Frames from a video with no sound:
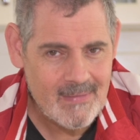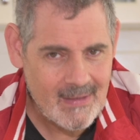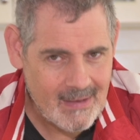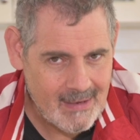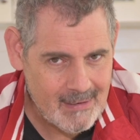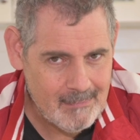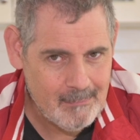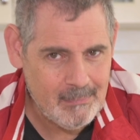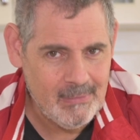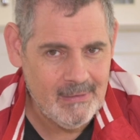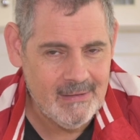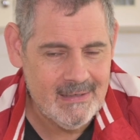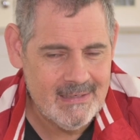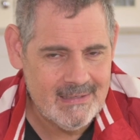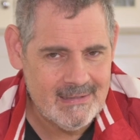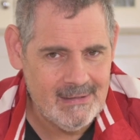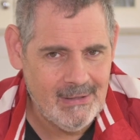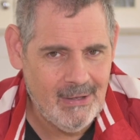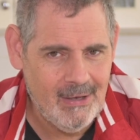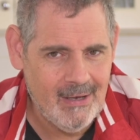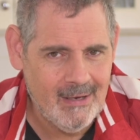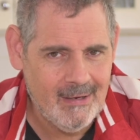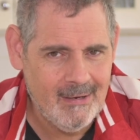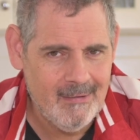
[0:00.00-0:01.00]
and please
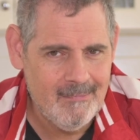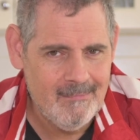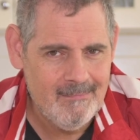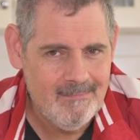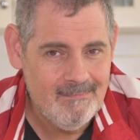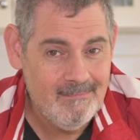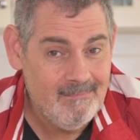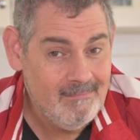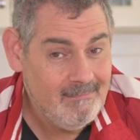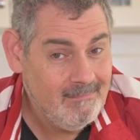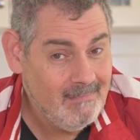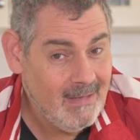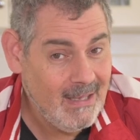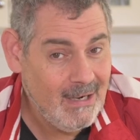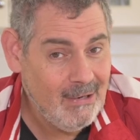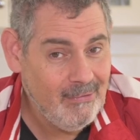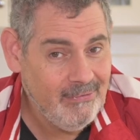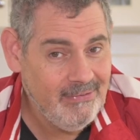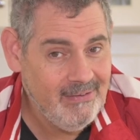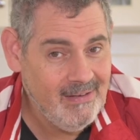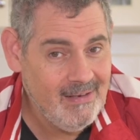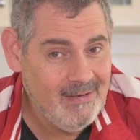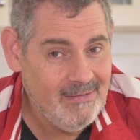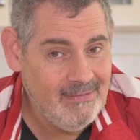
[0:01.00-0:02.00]
like. And I'll
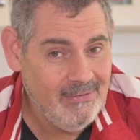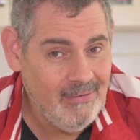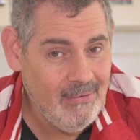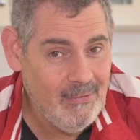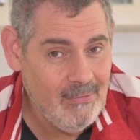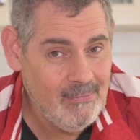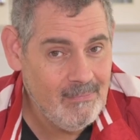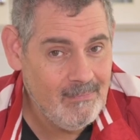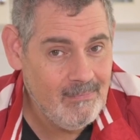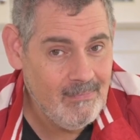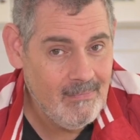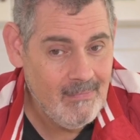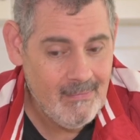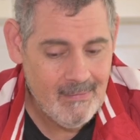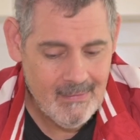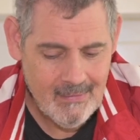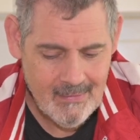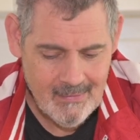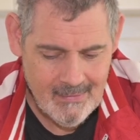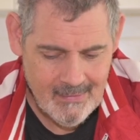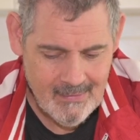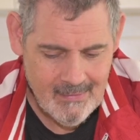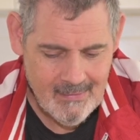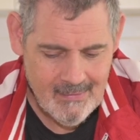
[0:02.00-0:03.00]
see you soon.
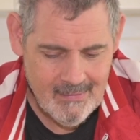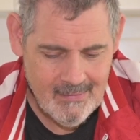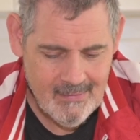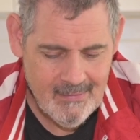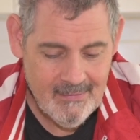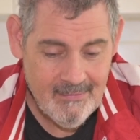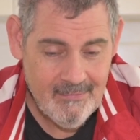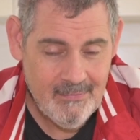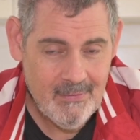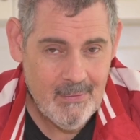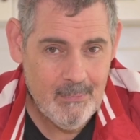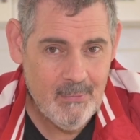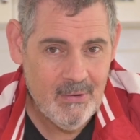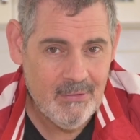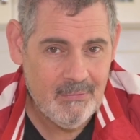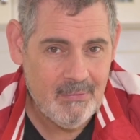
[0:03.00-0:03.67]
Firmware